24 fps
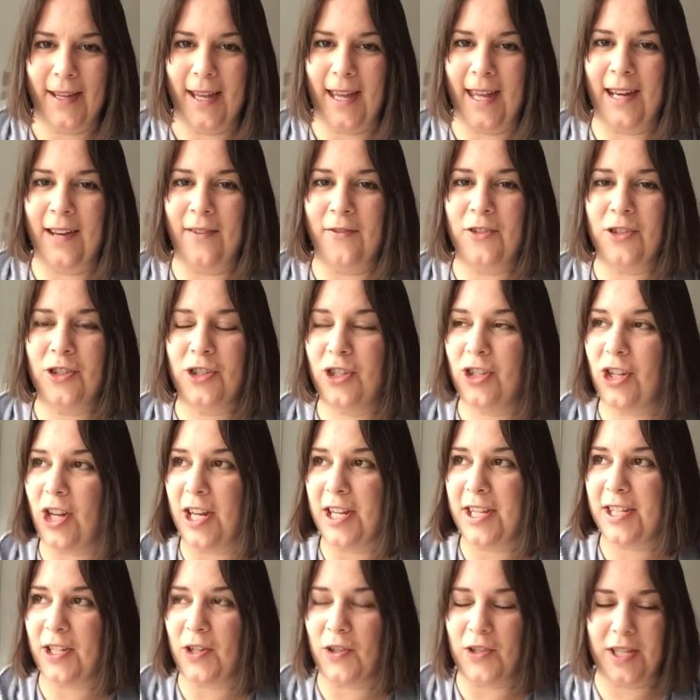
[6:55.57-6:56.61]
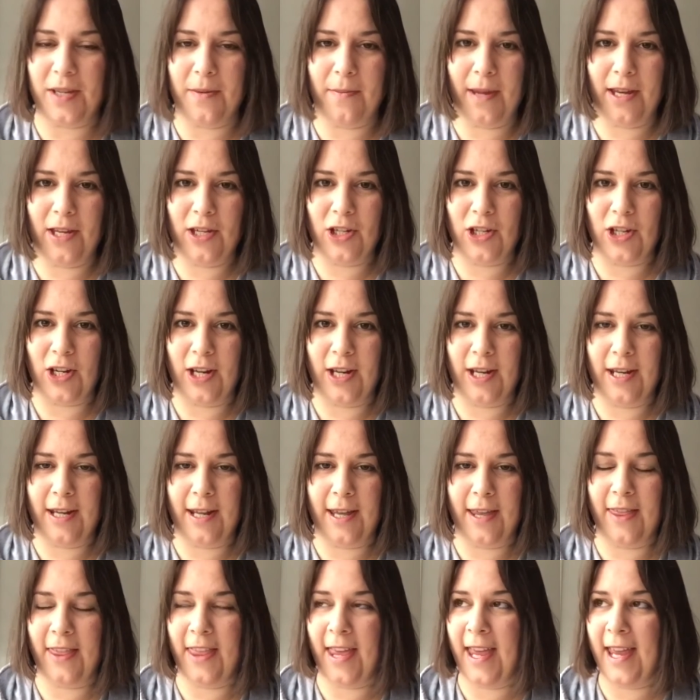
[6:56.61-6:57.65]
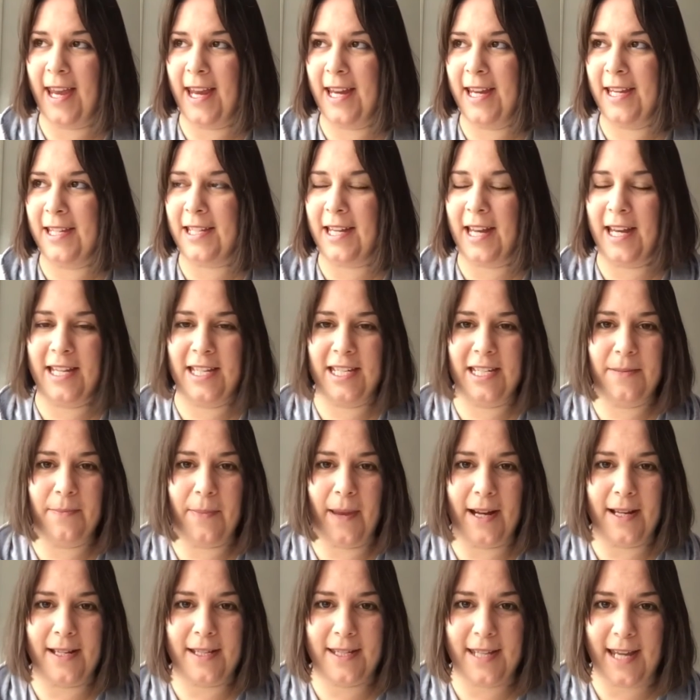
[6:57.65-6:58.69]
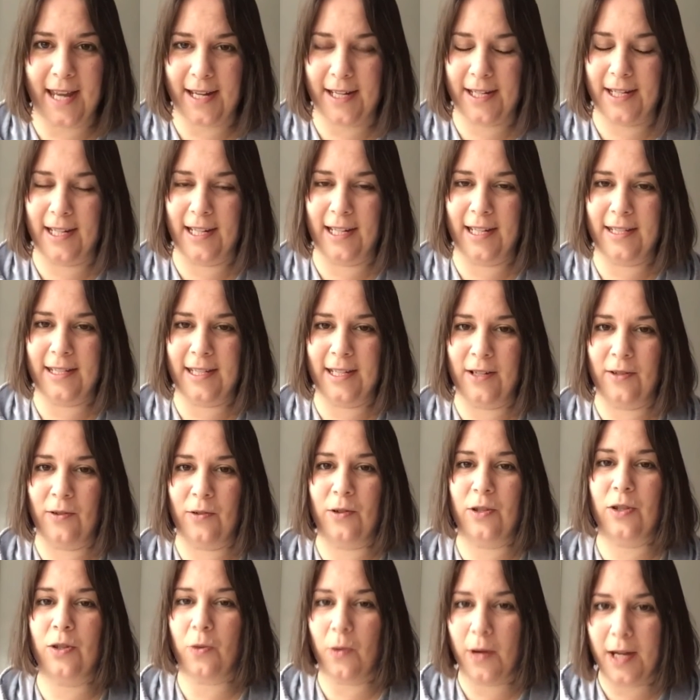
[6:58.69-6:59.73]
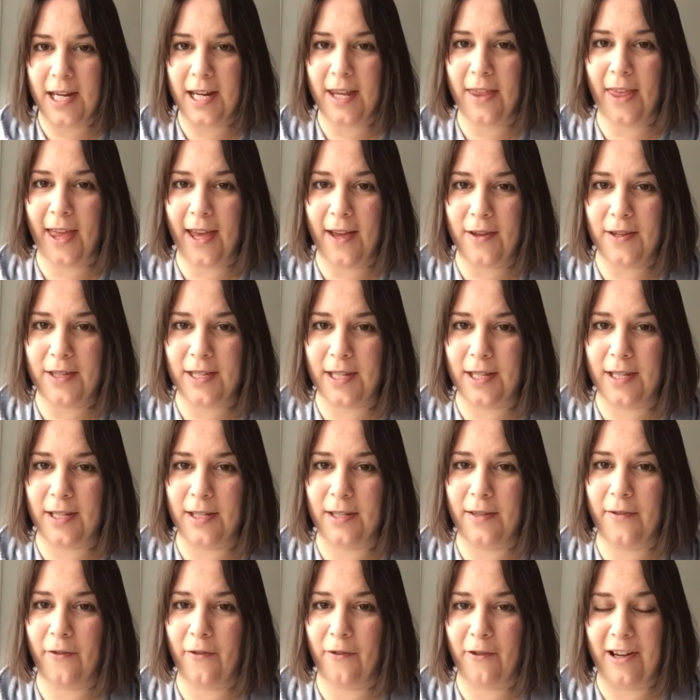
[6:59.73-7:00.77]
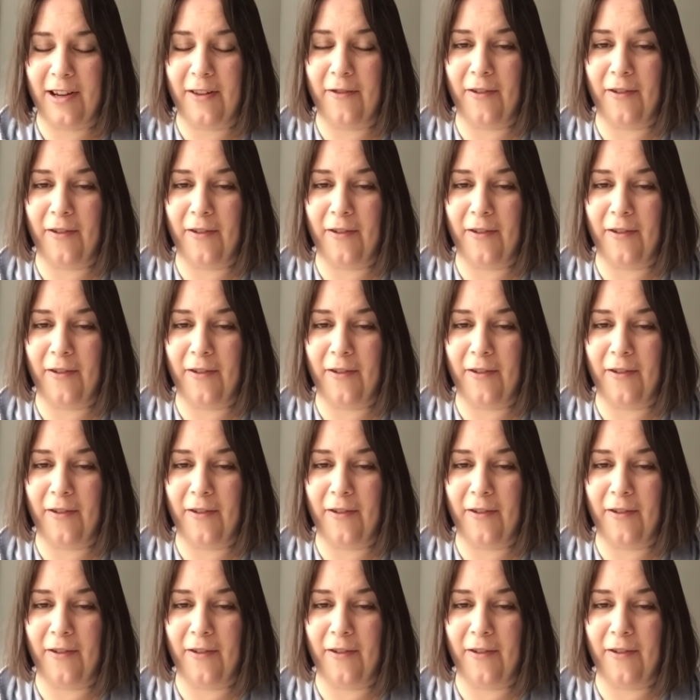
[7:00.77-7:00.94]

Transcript: And I've just got to mention, there is a spectacular deal, 20,000 free